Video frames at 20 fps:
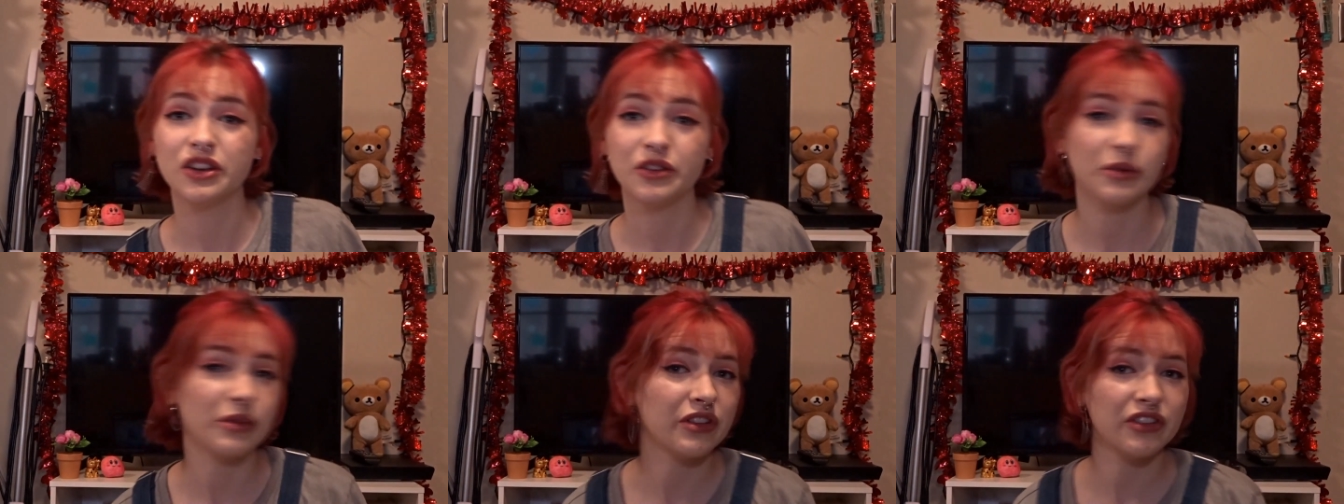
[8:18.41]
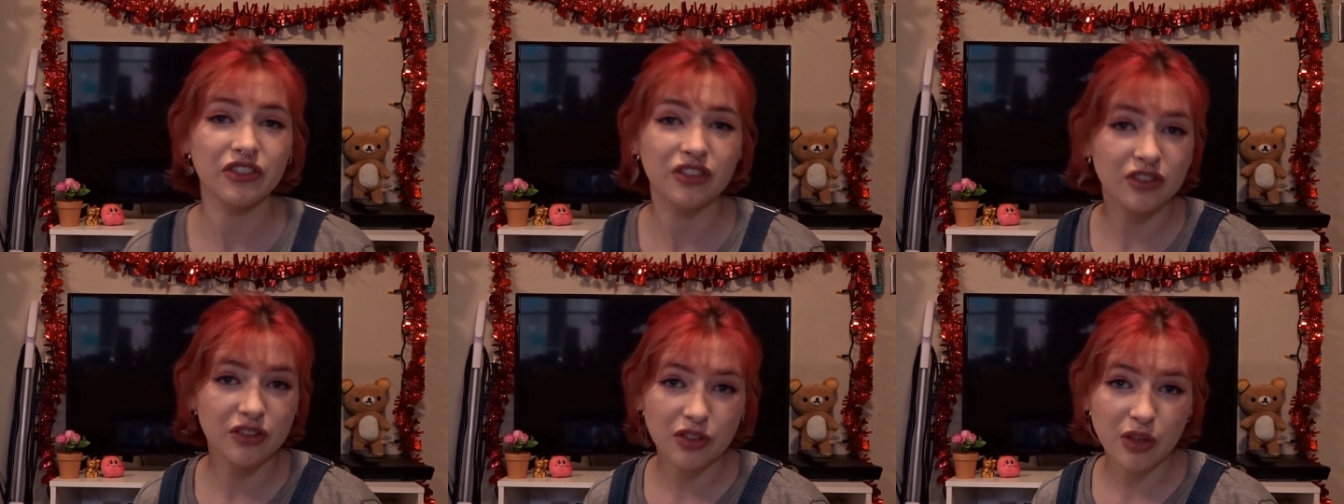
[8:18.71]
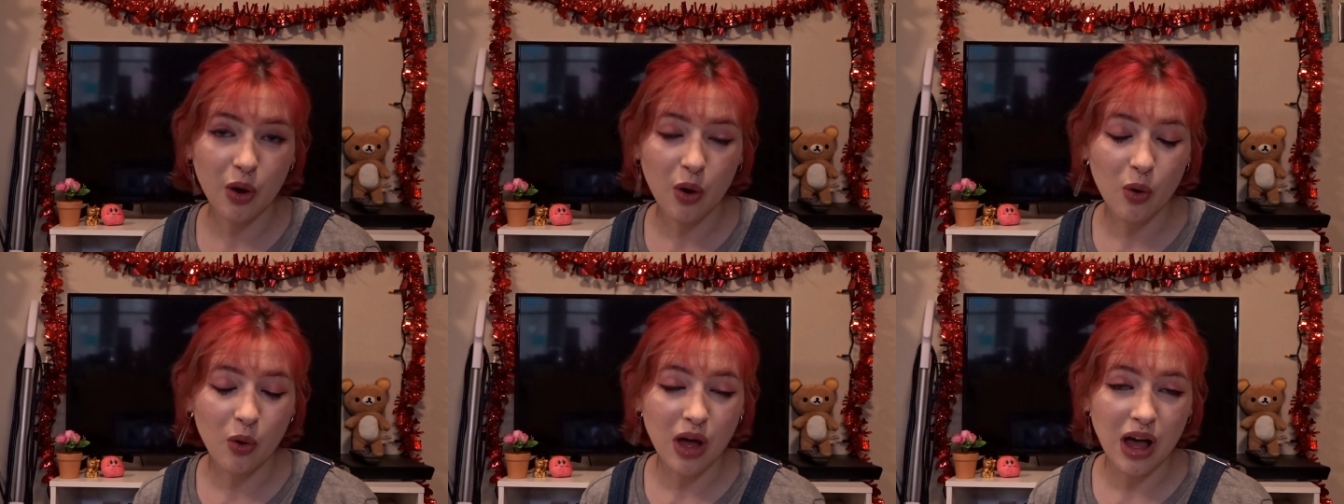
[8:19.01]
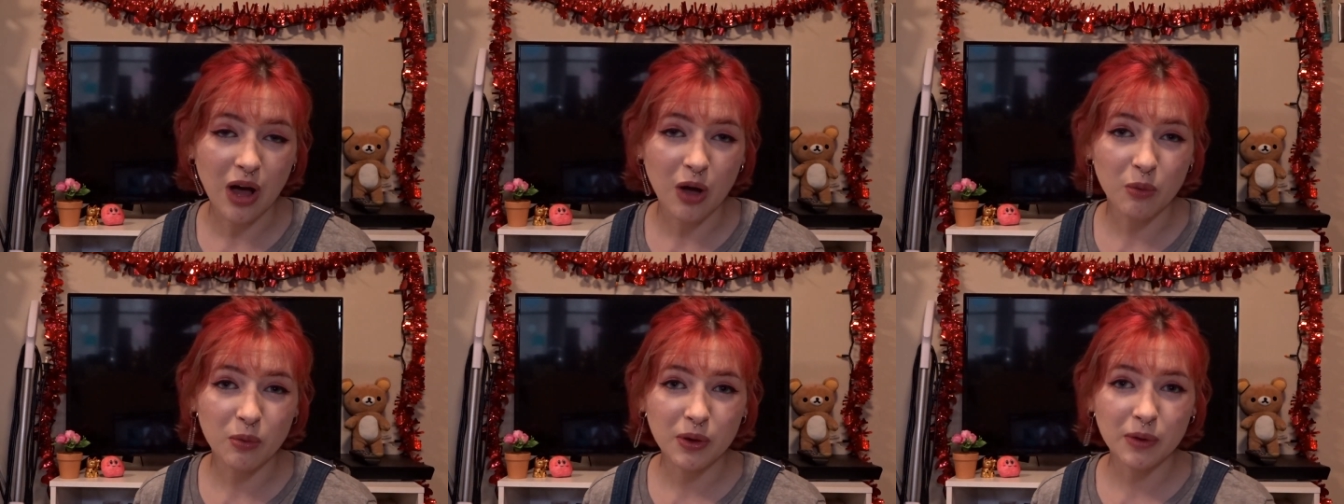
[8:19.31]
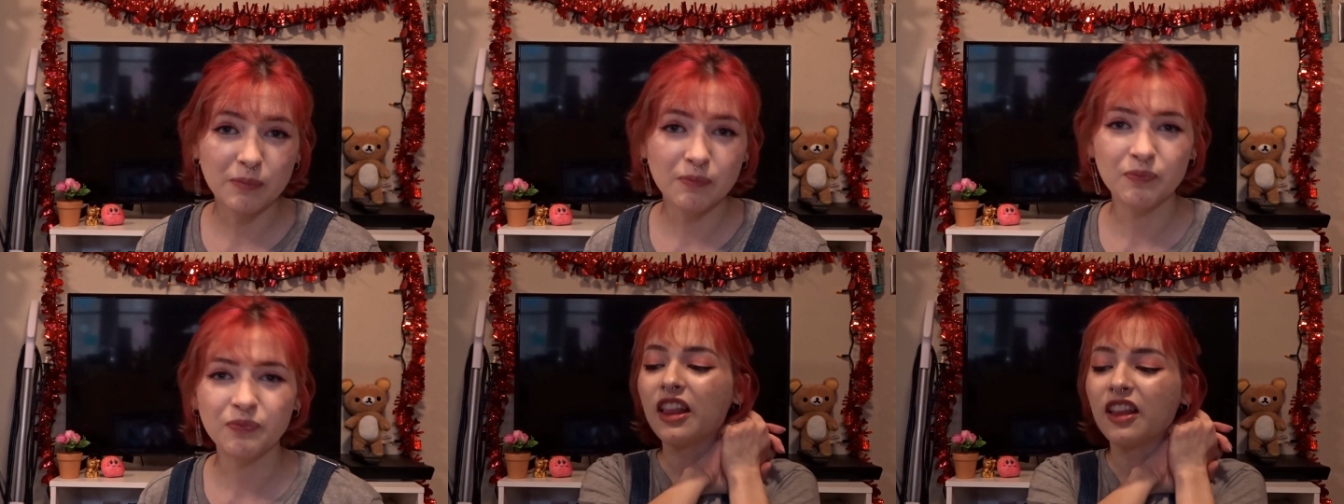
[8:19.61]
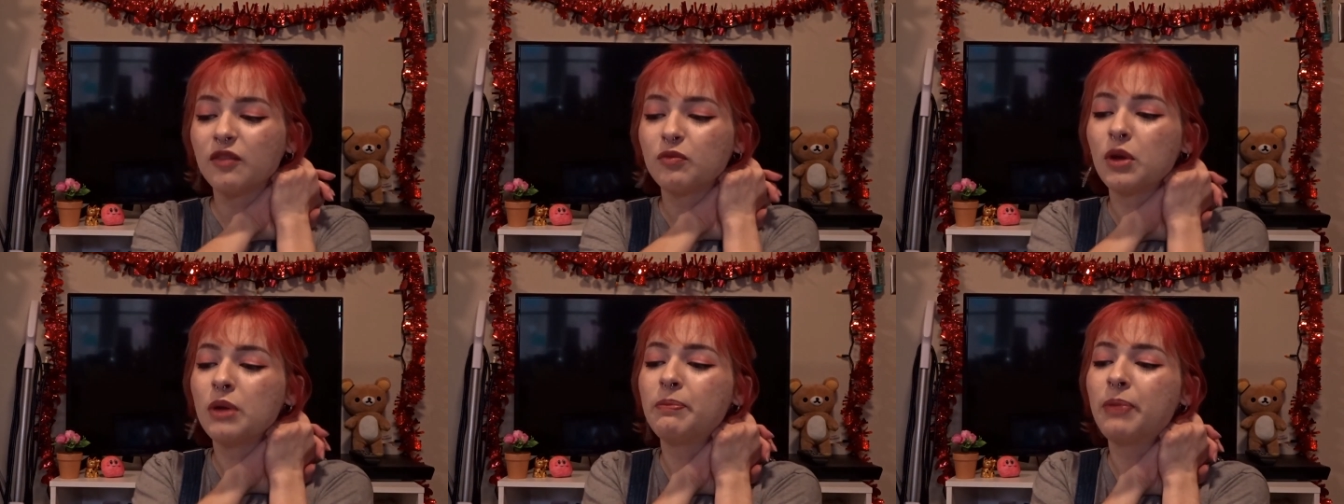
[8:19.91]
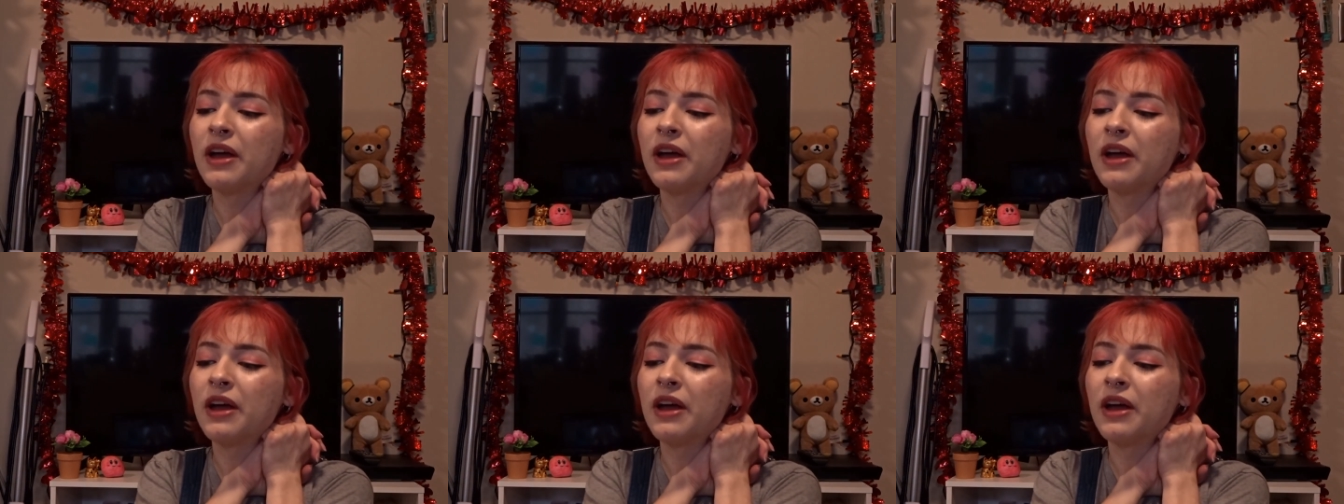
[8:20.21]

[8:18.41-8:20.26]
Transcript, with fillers: to listen to the whole album. I love my